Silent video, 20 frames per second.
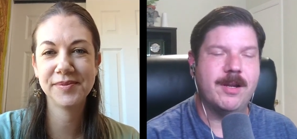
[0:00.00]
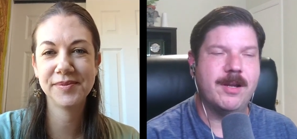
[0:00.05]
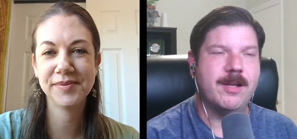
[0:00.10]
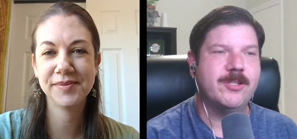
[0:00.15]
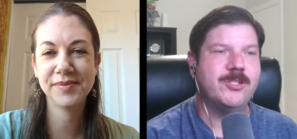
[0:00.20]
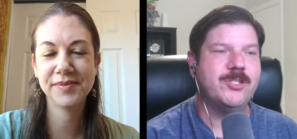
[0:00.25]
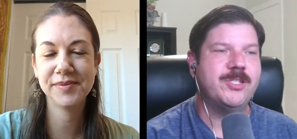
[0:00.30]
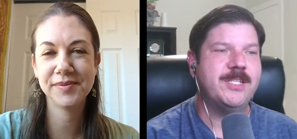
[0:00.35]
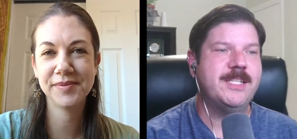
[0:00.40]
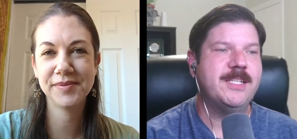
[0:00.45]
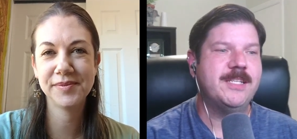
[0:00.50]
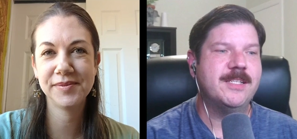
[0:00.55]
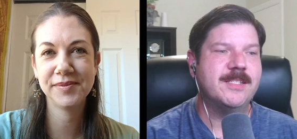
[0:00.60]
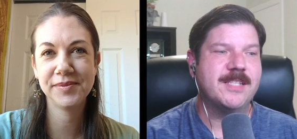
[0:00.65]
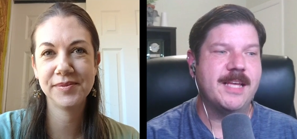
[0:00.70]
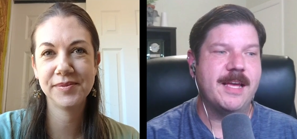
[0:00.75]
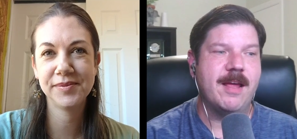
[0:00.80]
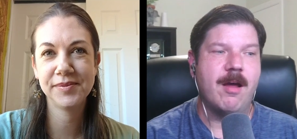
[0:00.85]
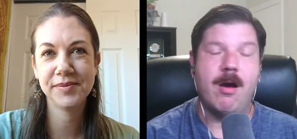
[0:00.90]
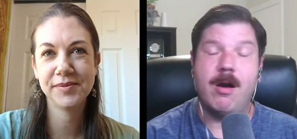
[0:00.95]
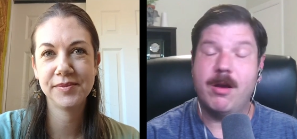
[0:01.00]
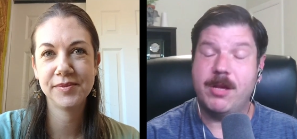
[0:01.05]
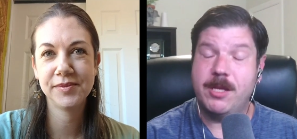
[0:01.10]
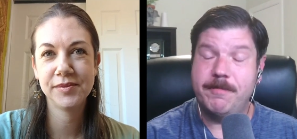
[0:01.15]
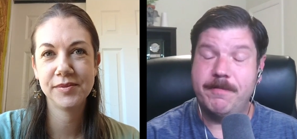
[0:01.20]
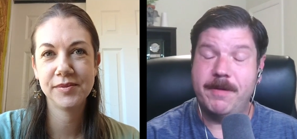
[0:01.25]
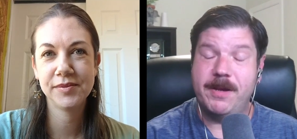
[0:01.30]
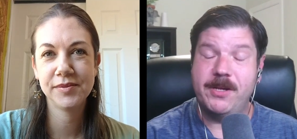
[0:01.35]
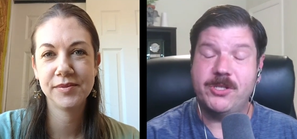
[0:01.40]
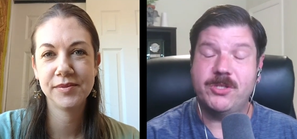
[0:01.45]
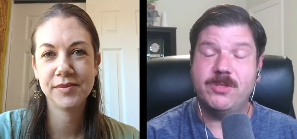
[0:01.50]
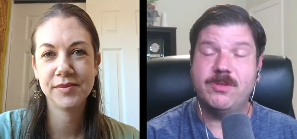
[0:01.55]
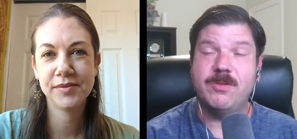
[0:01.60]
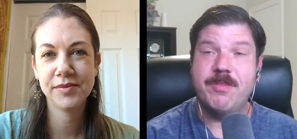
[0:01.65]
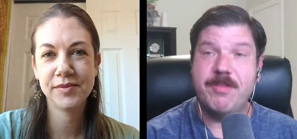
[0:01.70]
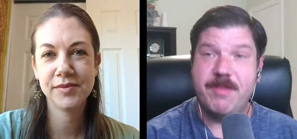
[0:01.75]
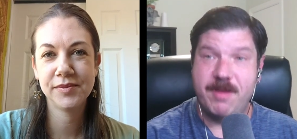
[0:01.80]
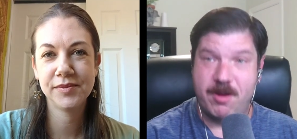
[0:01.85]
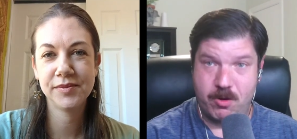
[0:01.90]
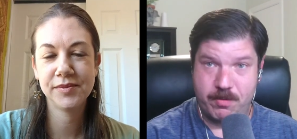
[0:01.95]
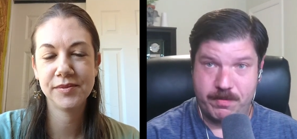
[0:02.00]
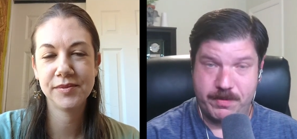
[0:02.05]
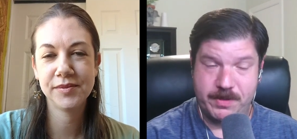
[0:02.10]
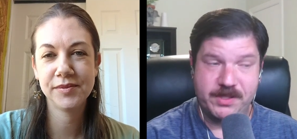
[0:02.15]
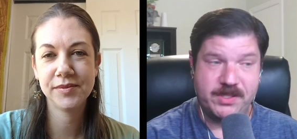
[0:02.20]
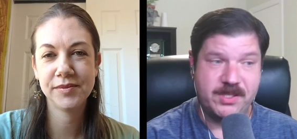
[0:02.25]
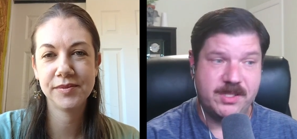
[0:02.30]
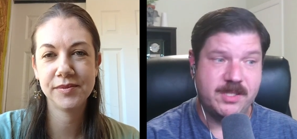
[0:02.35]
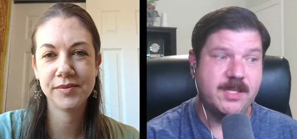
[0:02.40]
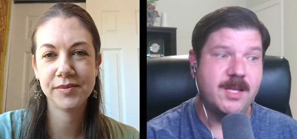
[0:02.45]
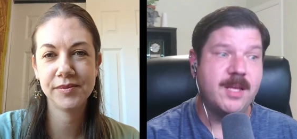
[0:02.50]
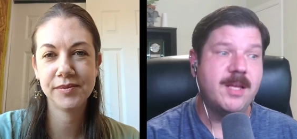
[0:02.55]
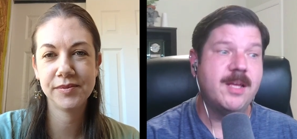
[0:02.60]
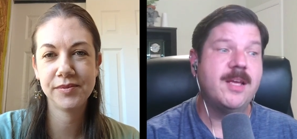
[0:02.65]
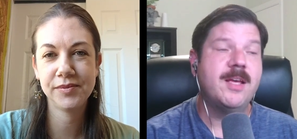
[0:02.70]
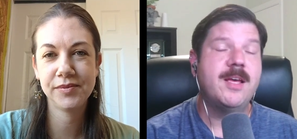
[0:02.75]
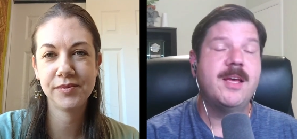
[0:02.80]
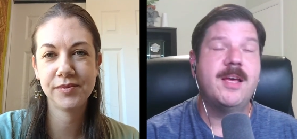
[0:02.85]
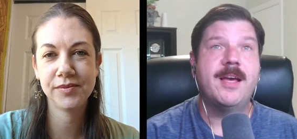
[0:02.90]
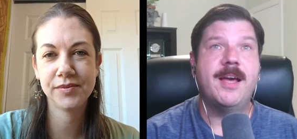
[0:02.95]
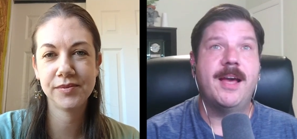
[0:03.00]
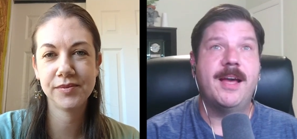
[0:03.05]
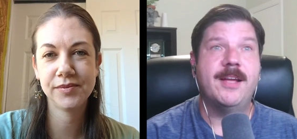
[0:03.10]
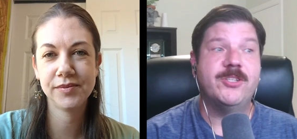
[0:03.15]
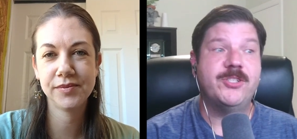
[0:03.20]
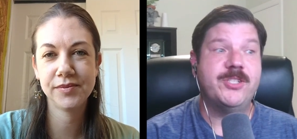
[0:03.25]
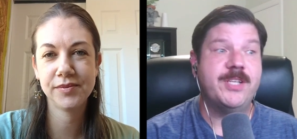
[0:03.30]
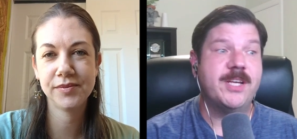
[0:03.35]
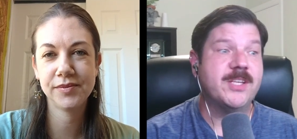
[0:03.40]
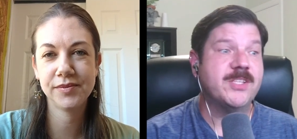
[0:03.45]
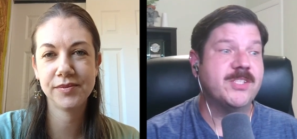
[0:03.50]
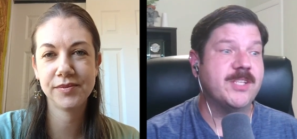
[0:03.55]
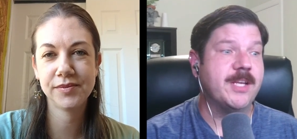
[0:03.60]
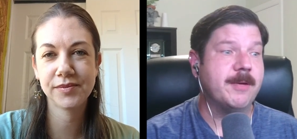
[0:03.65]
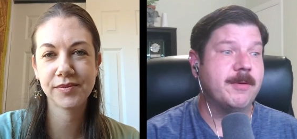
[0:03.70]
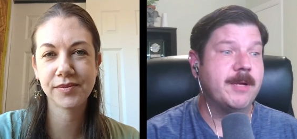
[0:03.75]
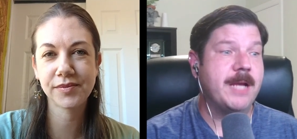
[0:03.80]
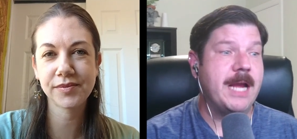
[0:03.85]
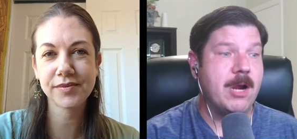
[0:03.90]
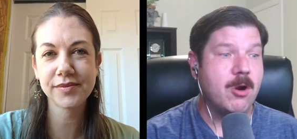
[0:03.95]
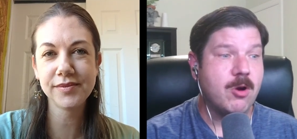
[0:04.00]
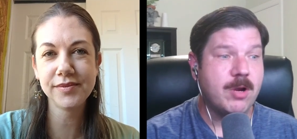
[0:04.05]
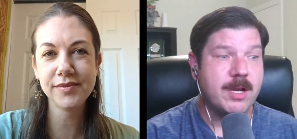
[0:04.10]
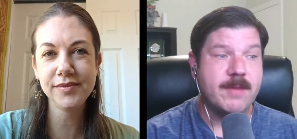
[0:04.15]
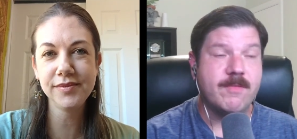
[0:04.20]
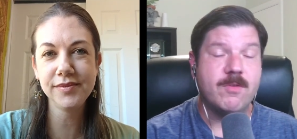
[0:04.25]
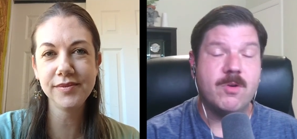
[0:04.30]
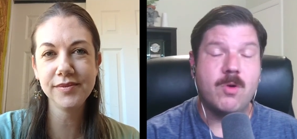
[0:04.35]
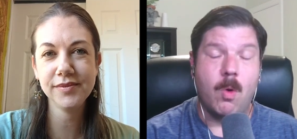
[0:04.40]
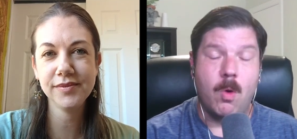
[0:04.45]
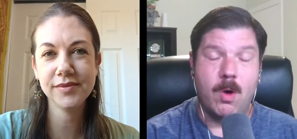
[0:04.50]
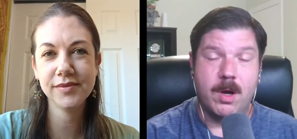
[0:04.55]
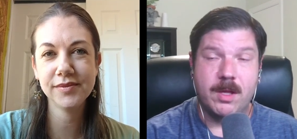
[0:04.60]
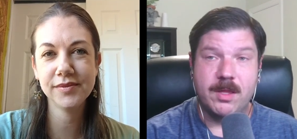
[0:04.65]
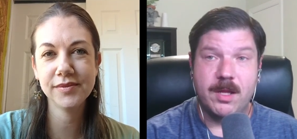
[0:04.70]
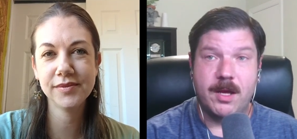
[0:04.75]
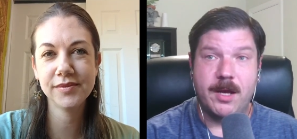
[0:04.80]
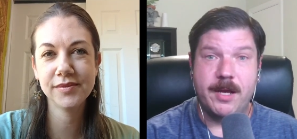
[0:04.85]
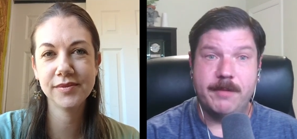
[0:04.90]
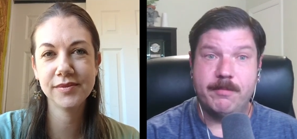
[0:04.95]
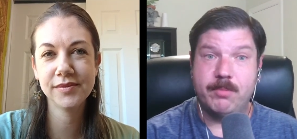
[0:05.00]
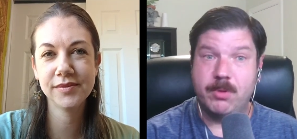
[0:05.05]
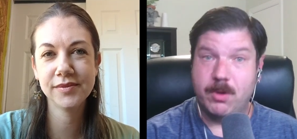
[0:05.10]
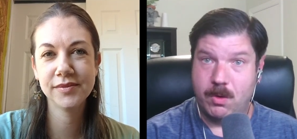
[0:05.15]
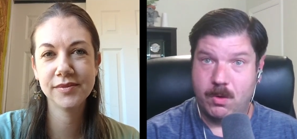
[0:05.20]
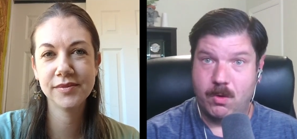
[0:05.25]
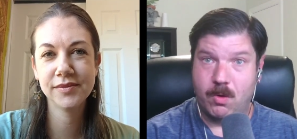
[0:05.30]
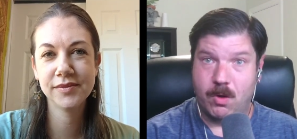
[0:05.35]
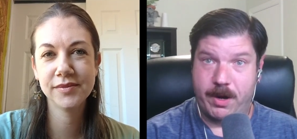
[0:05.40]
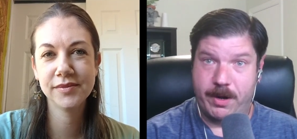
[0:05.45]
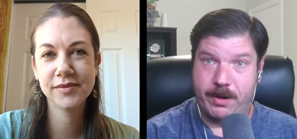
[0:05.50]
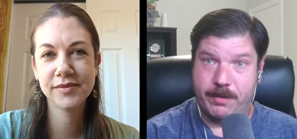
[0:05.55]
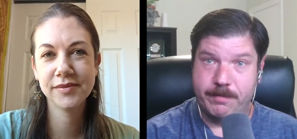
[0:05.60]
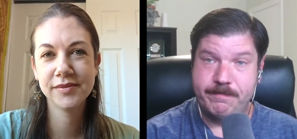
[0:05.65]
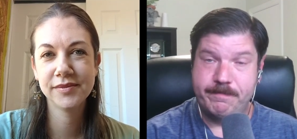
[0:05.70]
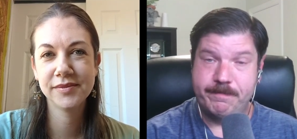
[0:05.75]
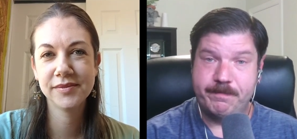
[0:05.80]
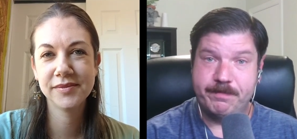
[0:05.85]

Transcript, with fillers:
Speaker 1: She is an occupational therapist and she has a caregiver online program.